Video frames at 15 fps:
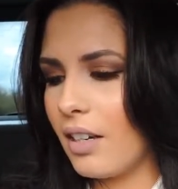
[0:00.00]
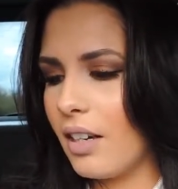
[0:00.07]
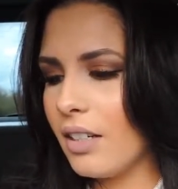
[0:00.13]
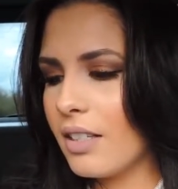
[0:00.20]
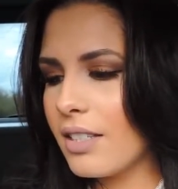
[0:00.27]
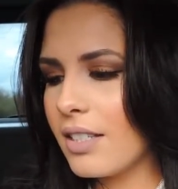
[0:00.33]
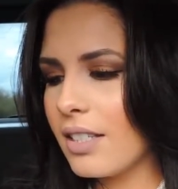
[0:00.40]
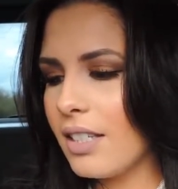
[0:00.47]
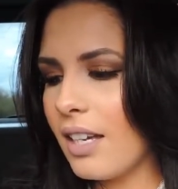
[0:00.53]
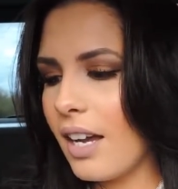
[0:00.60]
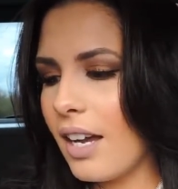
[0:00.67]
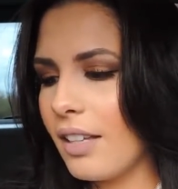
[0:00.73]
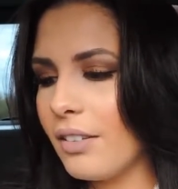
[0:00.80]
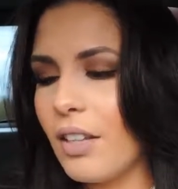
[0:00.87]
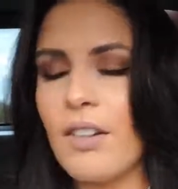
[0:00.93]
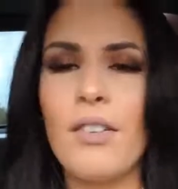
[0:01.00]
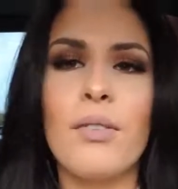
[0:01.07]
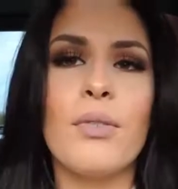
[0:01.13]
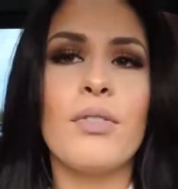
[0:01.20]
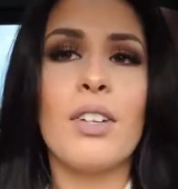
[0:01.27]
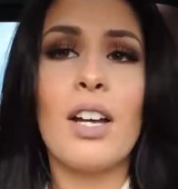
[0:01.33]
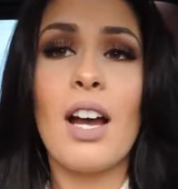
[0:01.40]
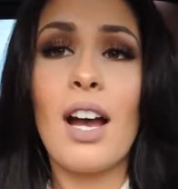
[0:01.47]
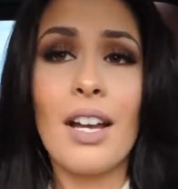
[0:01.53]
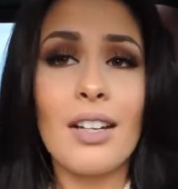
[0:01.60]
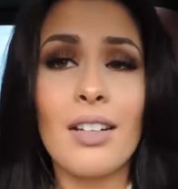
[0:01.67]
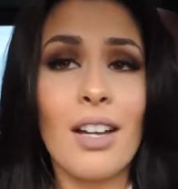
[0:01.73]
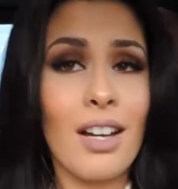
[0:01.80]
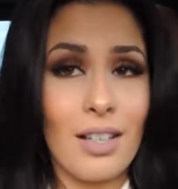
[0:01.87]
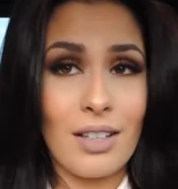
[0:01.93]
Honestly, as
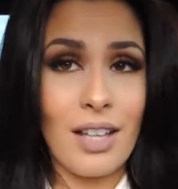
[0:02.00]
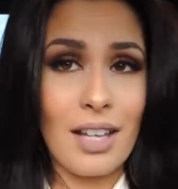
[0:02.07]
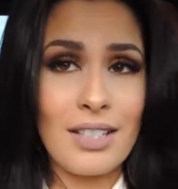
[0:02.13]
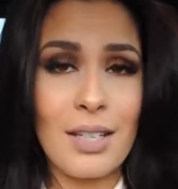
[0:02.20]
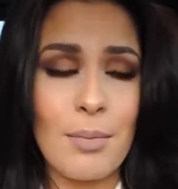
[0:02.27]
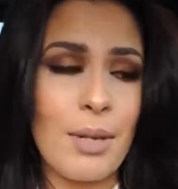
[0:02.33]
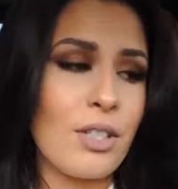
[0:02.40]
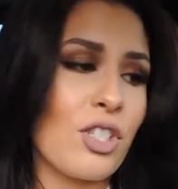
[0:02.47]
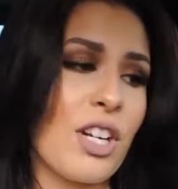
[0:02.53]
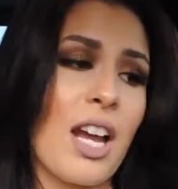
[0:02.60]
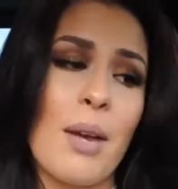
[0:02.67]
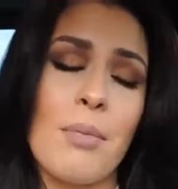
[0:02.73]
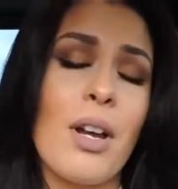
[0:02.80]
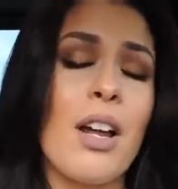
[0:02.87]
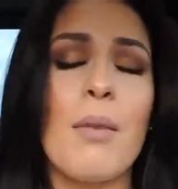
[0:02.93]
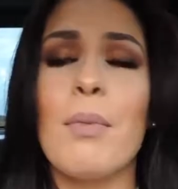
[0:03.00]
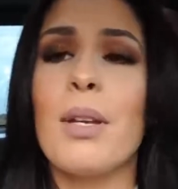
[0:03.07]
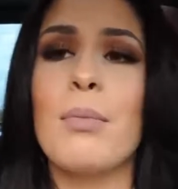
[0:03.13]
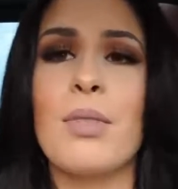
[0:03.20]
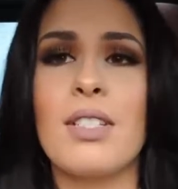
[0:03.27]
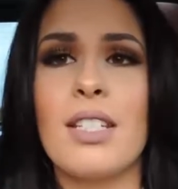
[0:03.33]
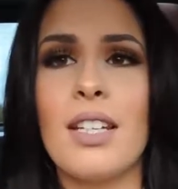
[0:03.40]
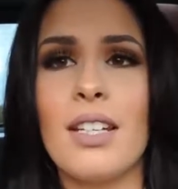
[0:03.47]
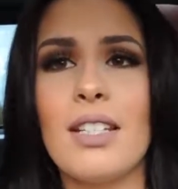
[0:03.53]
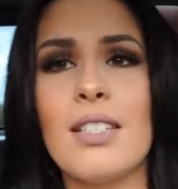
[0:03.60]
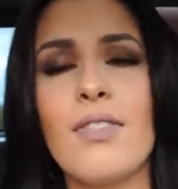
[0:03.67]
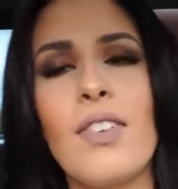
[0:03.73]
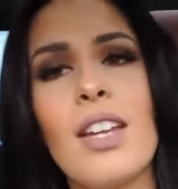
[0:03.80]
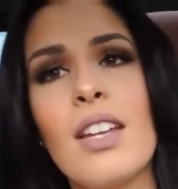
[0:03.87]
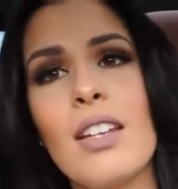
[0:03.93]
I mentioned, I'm not a big
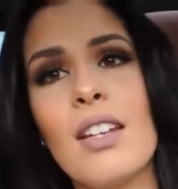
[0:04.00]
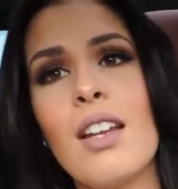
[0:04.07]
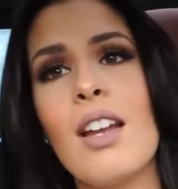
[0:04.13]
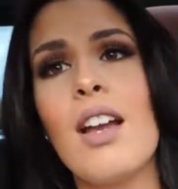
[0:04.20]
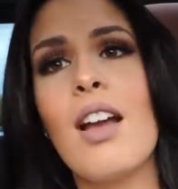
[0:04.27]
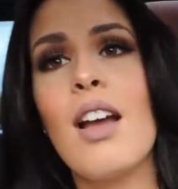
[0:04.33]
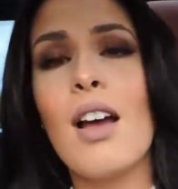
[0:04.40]
Mercedes fan,